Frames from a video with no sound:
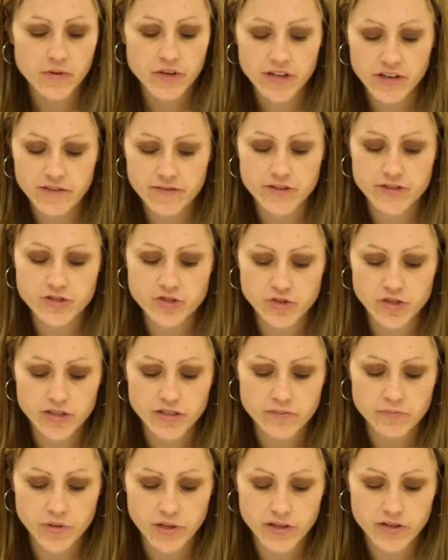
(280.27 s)

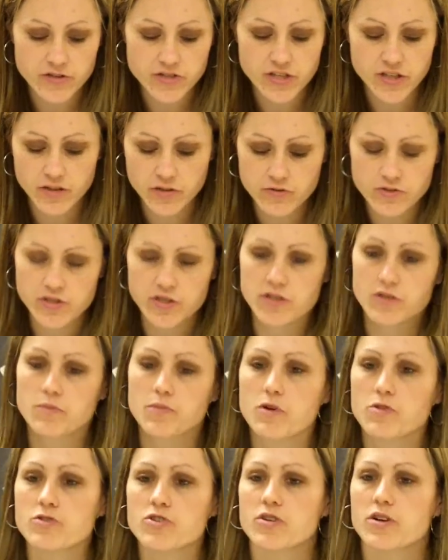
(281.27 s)
individually, players can lose their
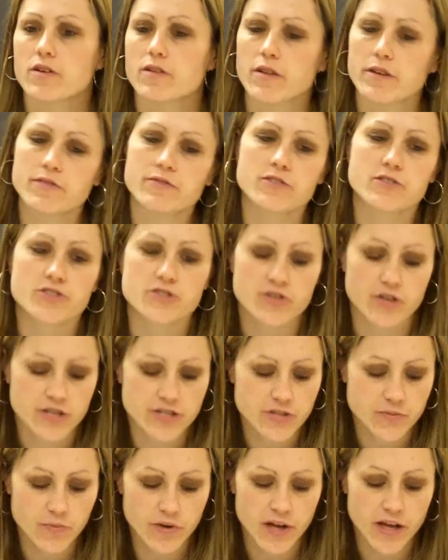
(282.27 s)
composure out of, like,
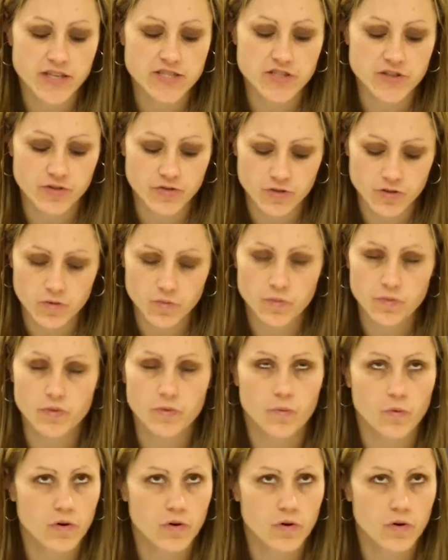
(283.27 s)
frustration, but as a group,